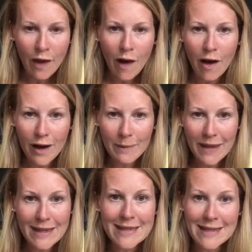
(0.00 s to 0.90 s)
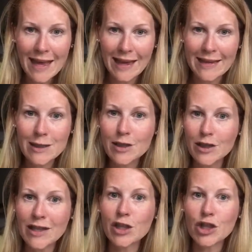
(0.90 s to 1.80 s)
How many sides
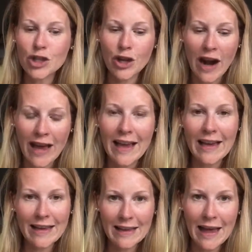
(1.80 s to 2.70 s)
does a triangle